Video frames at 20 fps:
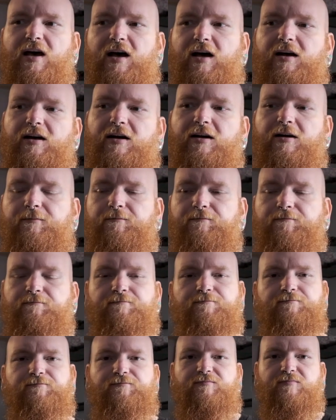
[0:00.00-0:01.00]

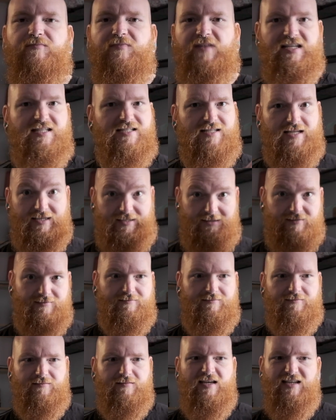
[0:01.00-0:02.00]
That's like
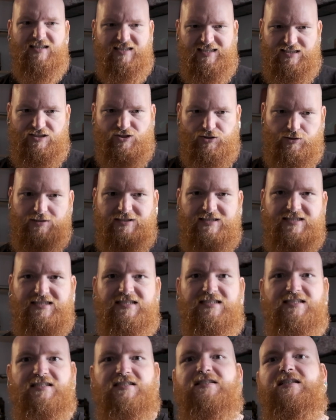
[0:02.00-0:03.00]

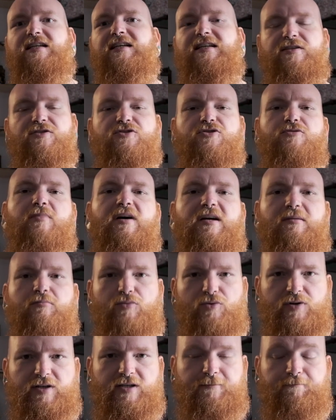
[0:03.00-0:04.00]
ingrained into my
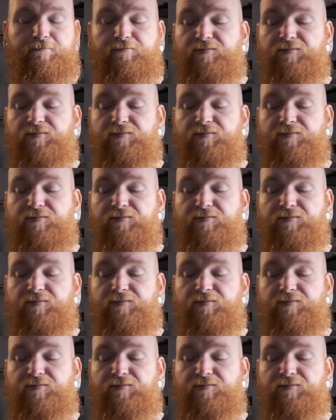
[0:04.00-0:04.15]
brain.